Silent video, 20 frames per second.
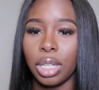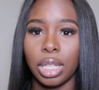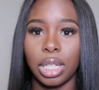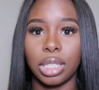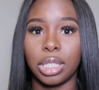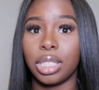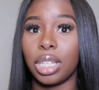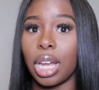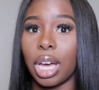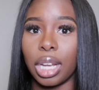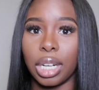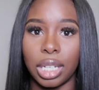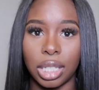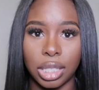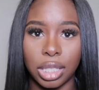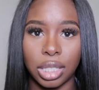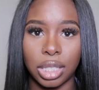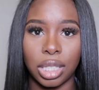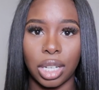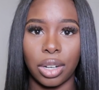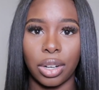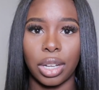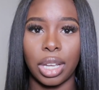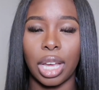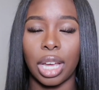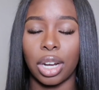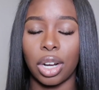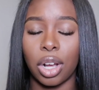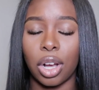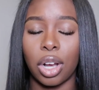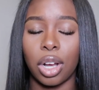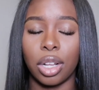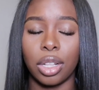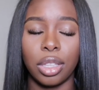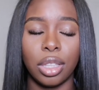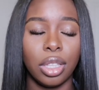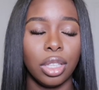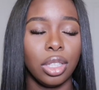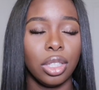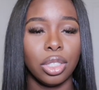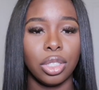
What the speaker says: It's not necessary at all.